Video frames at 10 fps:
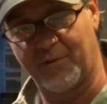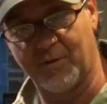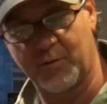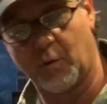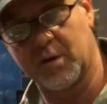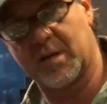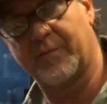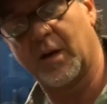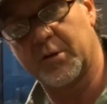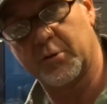here, of course,
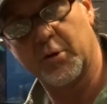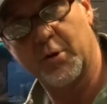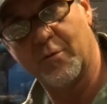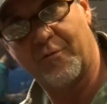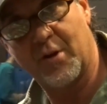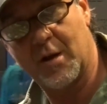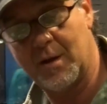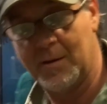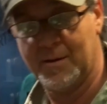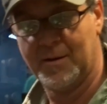I've got your
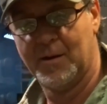UV,